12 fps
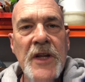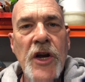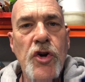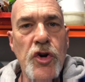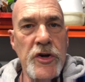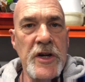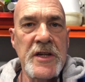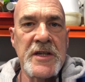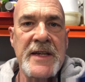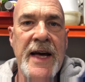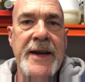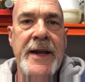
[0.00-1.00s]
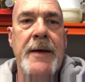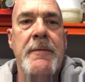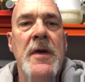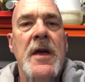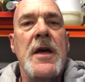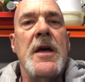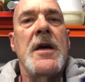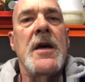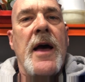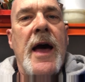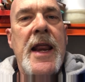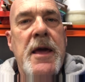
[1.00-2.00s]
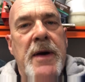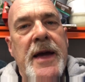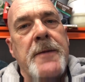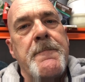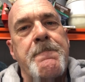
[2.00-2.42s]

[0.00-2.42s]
Couldn't understand it. Anyway,